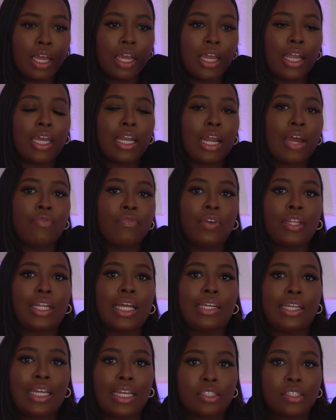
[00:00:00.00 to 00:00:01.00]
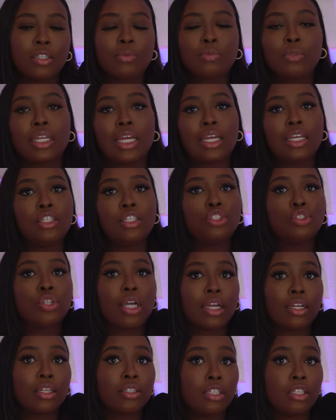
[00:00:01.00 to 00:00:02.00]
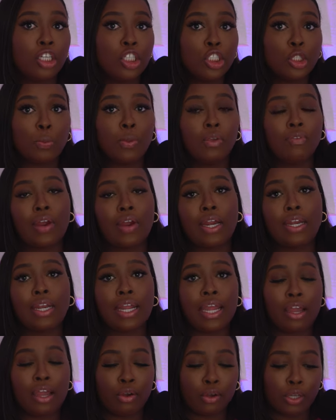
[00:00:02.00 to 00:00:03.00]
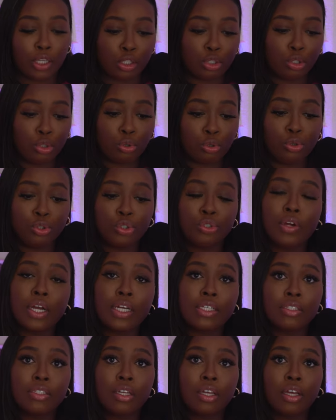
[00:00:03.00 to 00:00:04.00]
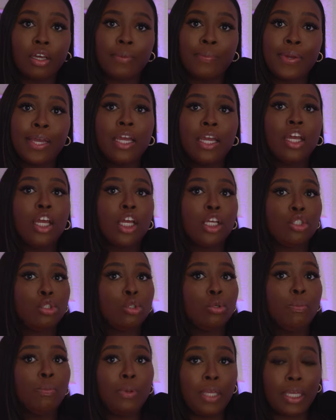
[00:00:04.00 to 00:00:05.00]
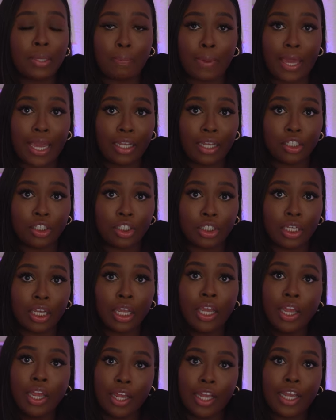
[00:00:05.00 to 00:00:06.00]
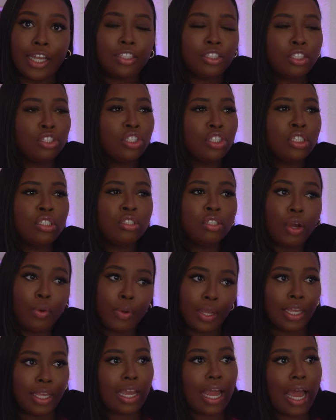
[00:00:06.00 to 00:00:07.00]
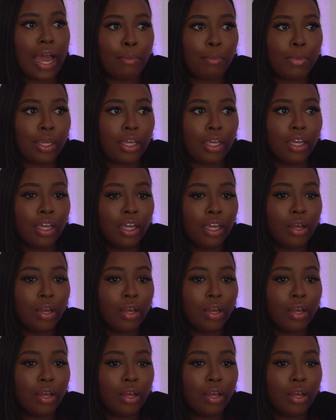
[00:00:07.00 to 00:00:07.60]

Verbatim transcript: And I feel like that's something that he's trying to teach me right now, is to trust him and to be patient and to just know he got me.